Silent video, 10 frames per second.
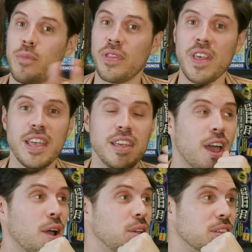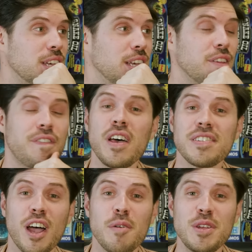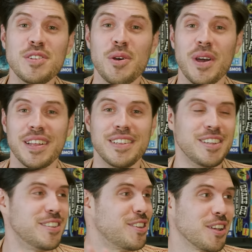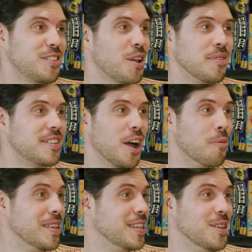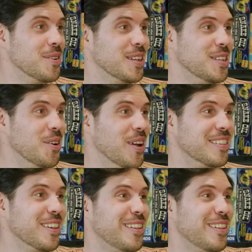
Well, there you go, you see. The first time you do it, you just don't tell me that you can do it. So